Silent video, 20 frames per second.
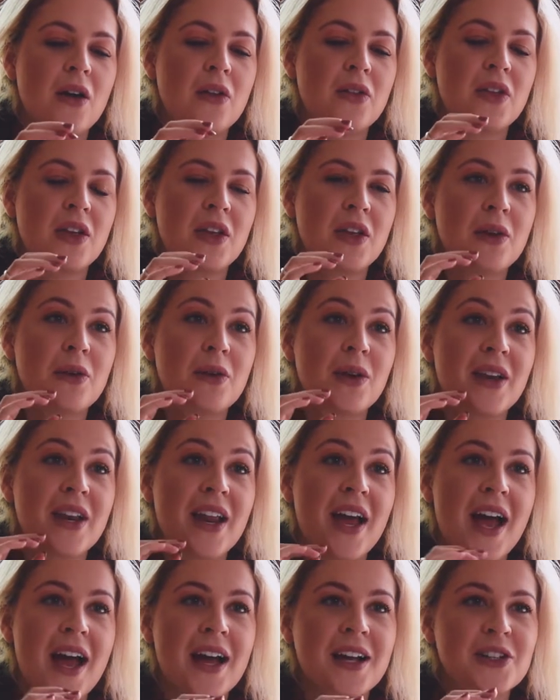that you can
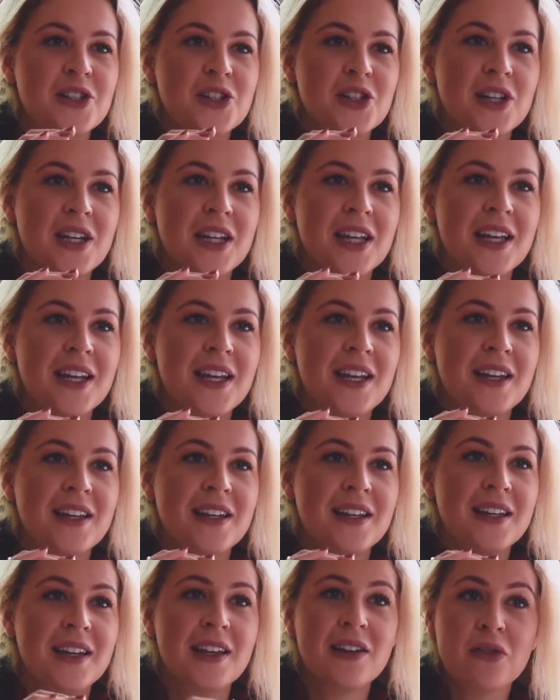actually
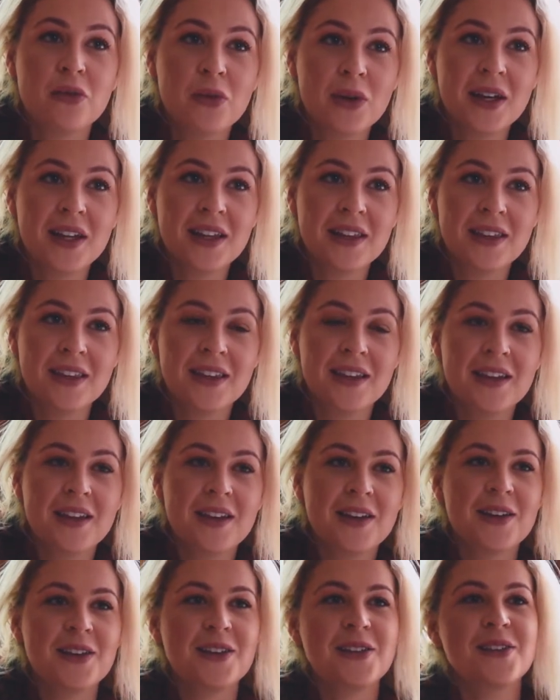live with.
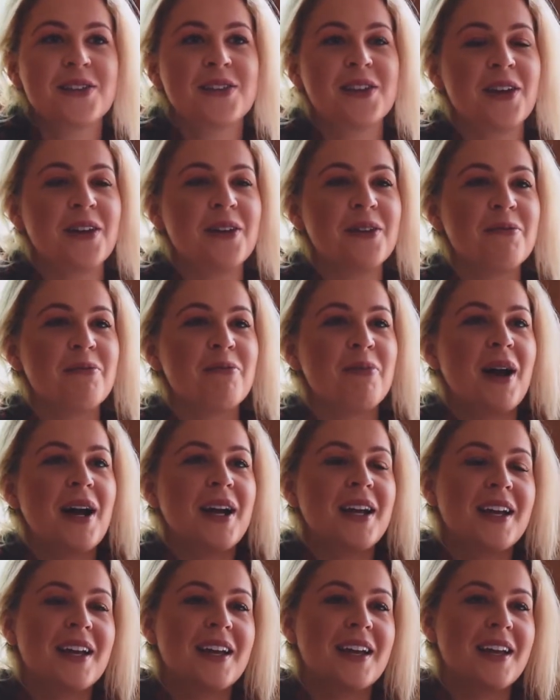So
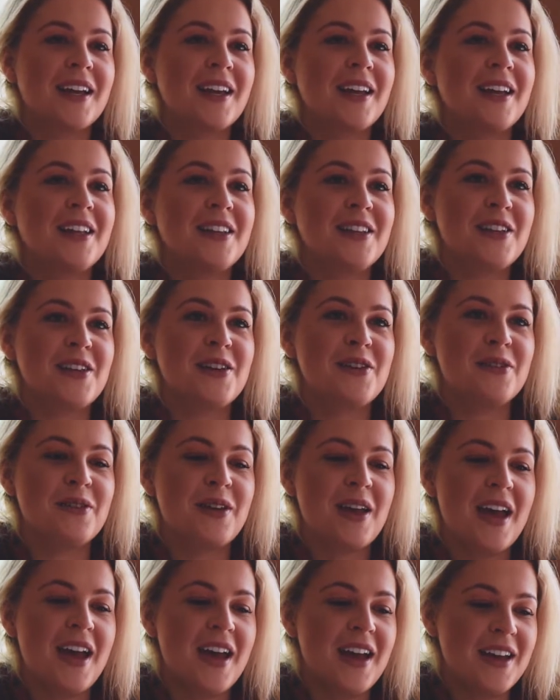back in the U
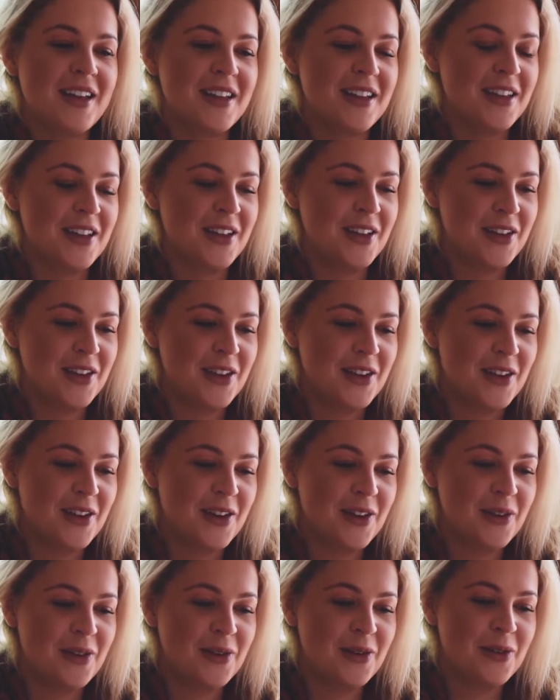K,
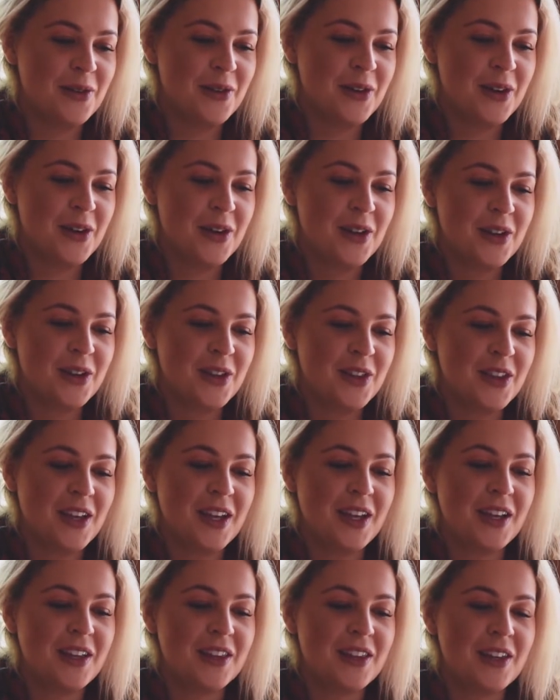you
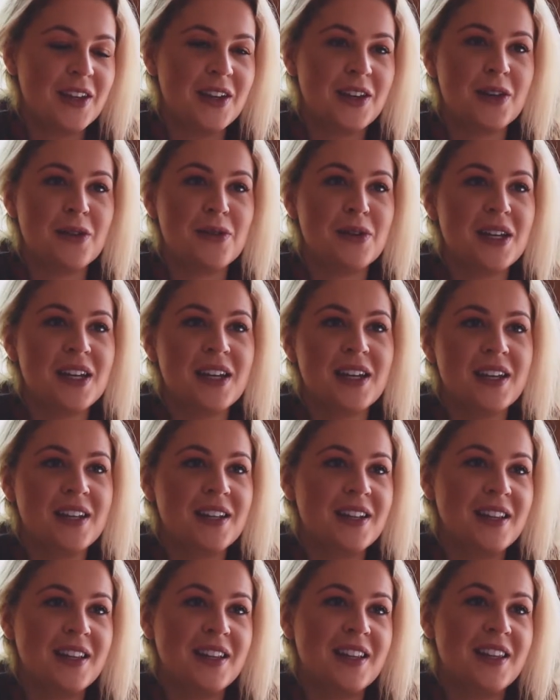think that you need
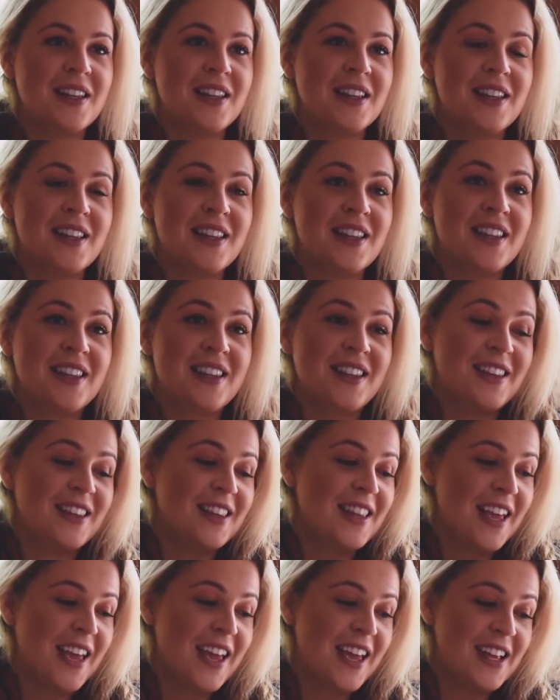
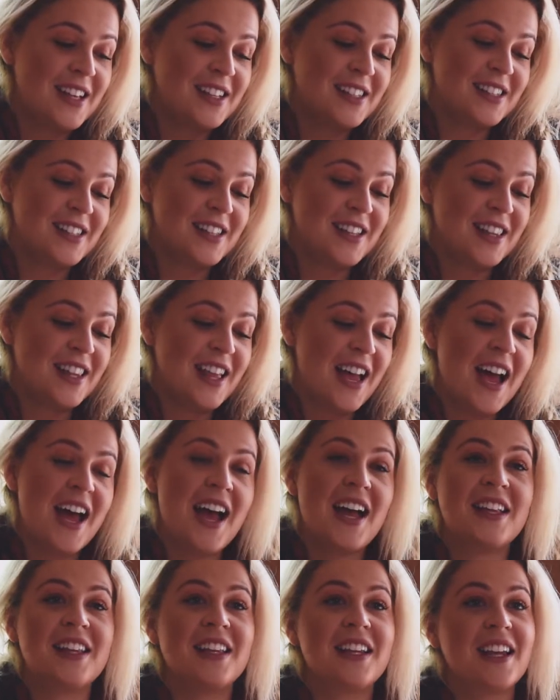this and
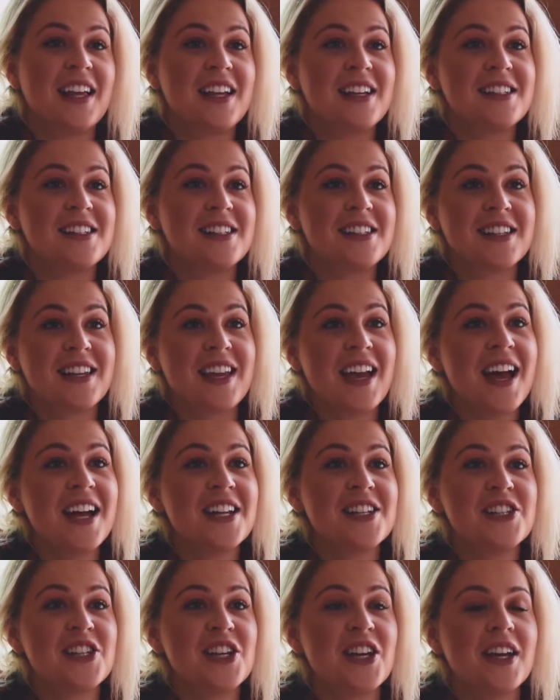that and the latest
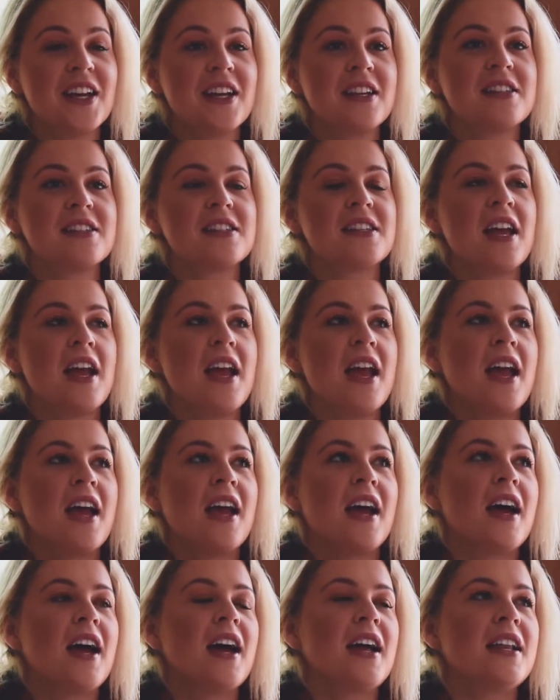gadgets,
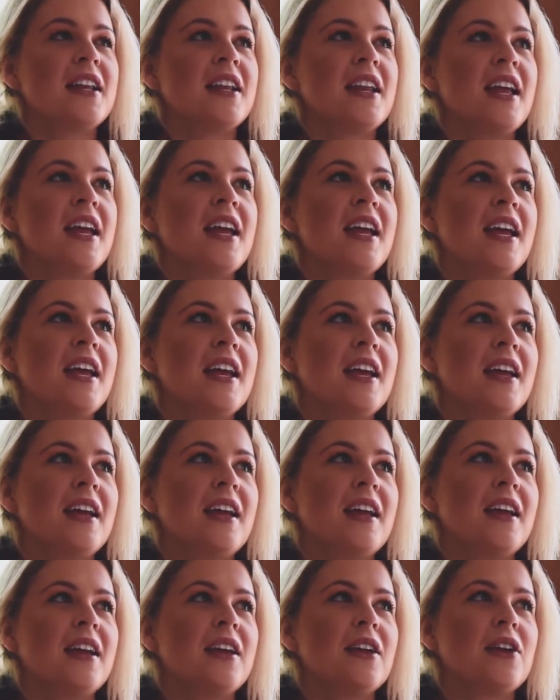and here
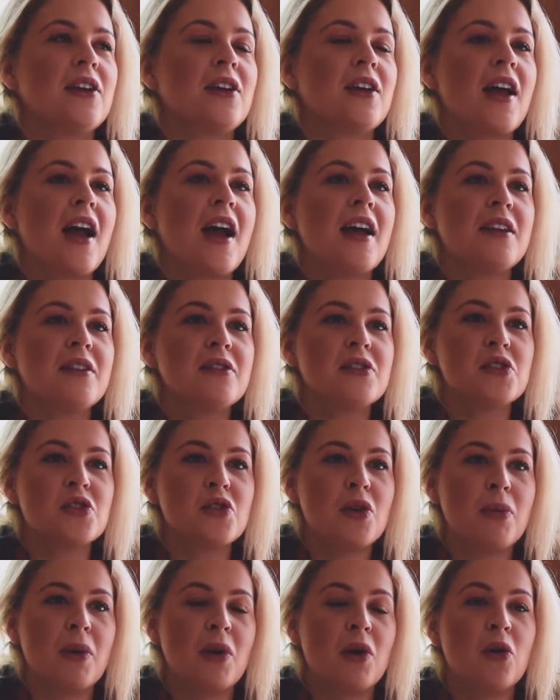you kind of
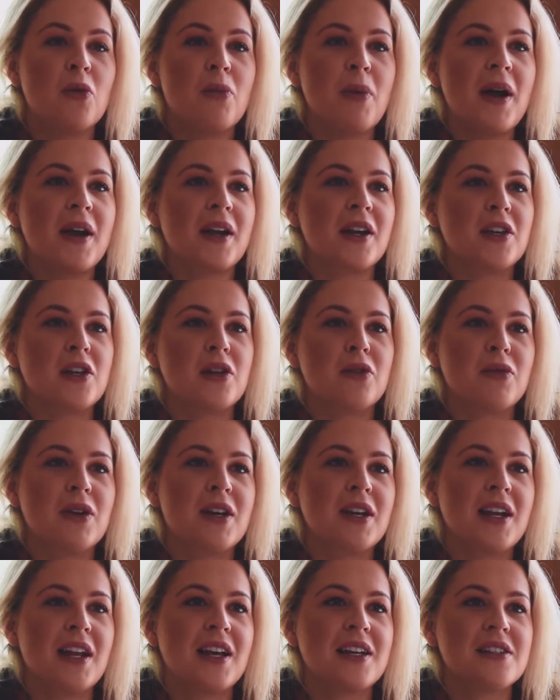strip it all back and you
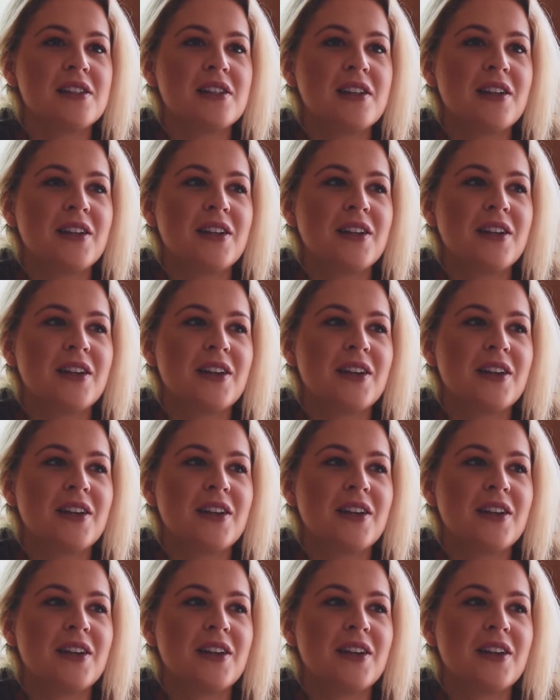realise that